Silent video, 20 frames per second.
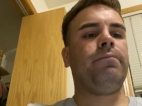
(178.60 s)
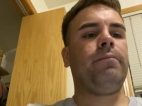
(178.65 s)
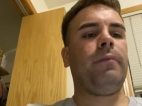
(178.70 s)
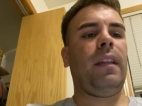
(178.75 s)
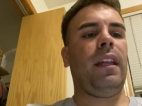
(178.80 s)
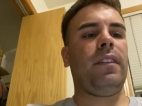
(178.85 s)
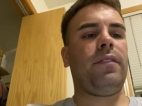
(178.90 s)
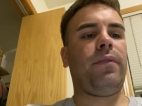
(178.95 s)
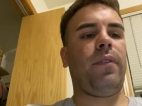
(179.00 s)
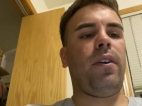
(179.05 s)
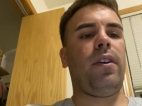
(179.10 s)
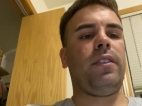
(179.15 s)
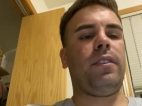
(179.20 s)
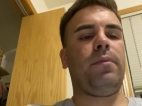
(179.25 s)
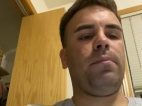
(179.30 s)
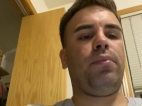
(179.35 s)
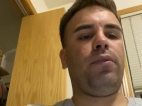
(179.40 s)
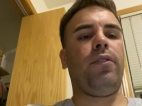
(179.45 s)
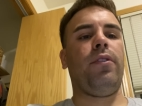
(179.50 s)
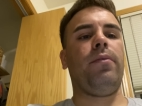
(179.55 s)
As far as
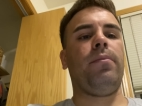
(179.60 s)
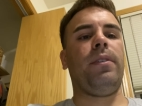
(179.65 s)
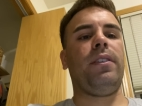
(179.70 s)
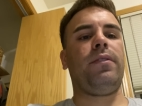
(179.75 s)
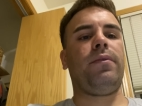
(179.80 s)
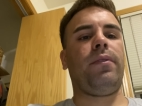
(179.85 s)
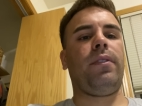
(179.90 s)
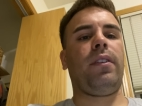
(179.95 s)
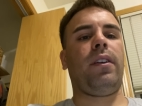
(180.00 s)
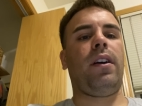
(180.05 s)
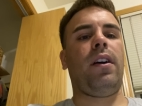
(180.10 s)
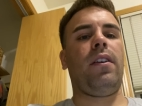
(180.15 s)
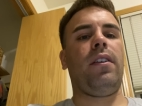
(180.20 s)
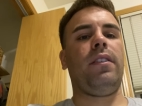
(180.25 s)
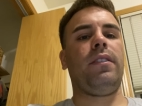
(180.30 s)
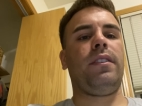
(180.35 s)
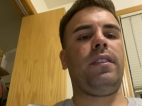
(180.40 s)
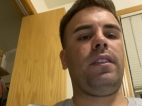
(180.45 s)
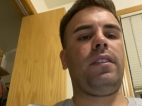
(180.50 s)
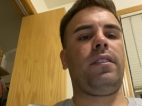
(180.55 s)
improvements for the
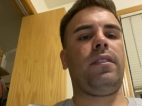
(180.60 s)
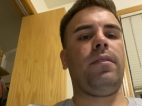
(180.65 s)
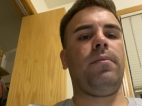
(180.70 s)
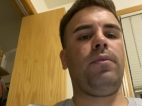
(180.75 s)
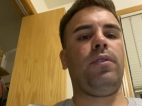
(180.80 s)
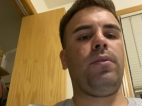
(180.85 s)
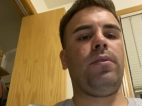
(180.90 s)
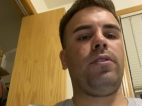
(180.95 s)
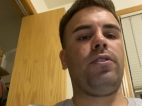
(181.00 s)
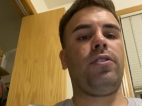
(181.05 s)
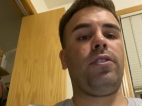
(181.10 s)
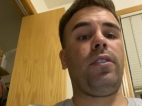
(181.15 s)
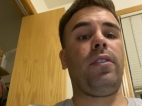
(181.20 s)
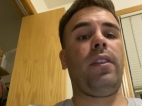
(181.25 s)
current system to ensure